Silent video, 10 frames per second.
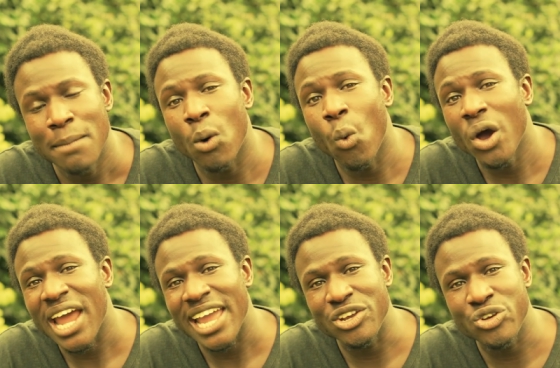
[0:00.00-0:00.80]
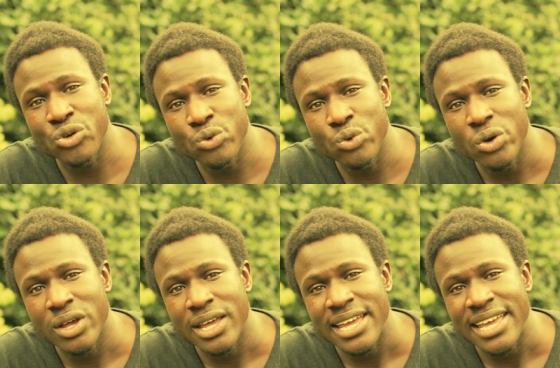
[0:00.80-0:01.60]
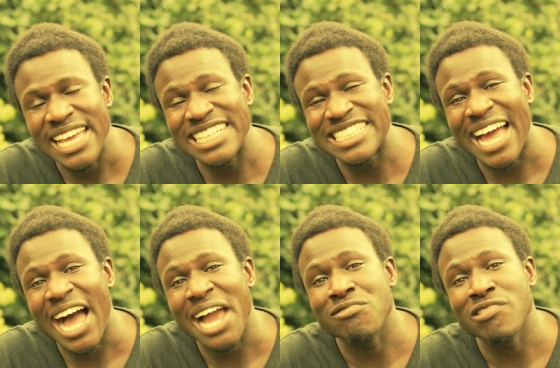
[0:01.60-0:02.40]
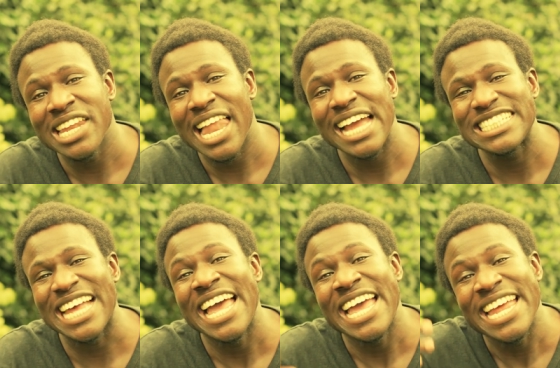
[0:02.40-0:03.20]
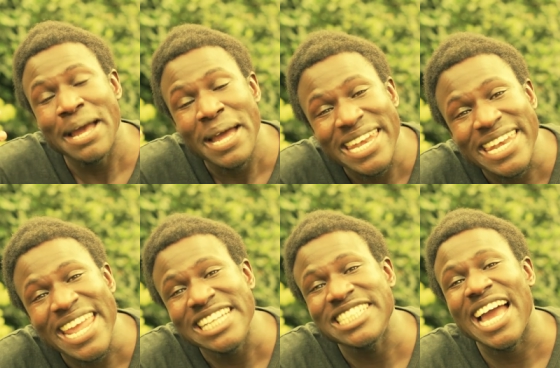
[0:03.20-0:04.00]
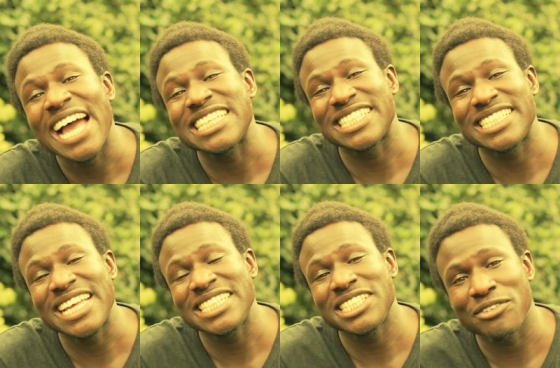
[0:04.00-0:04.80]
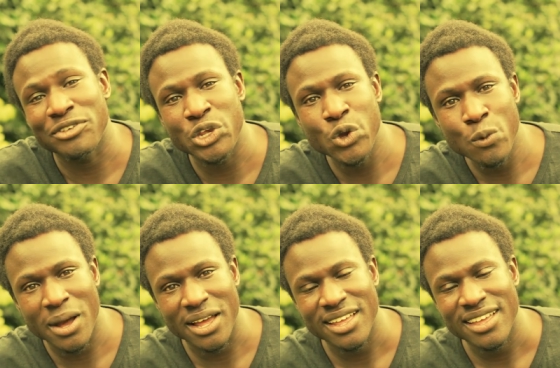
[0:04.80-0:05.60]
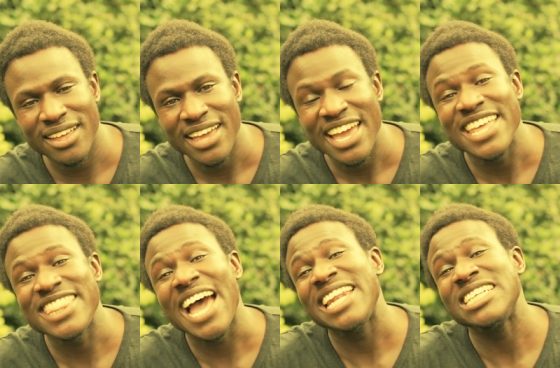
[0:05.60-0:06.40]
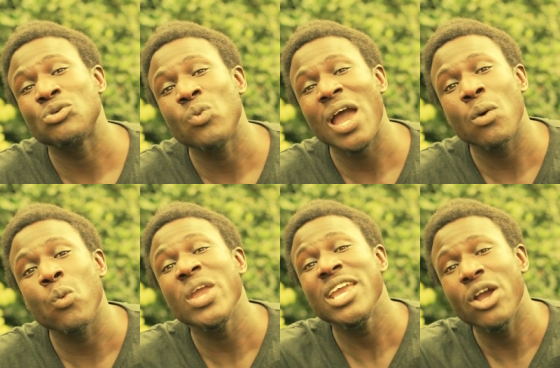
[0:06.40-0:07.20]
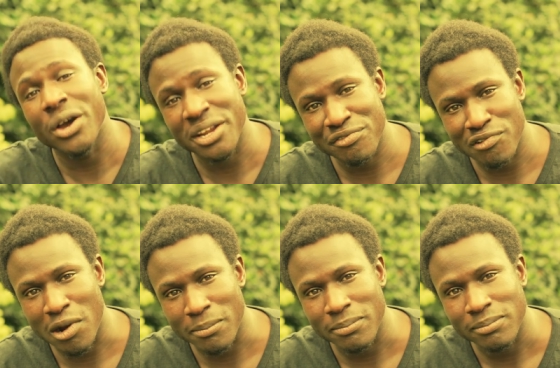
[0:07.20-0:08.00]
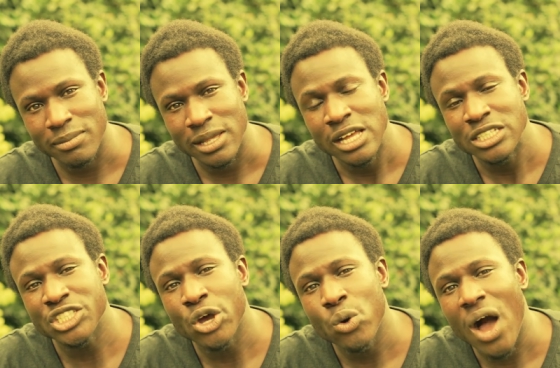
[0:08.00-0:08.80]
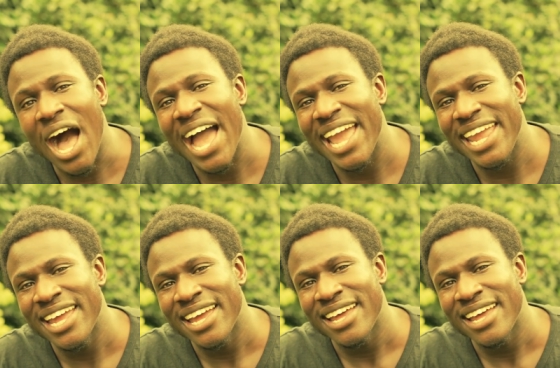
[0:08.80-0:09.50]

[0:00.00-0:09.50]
But what I do is that I realize that nature has a sense of humor. That is where we got it from. So I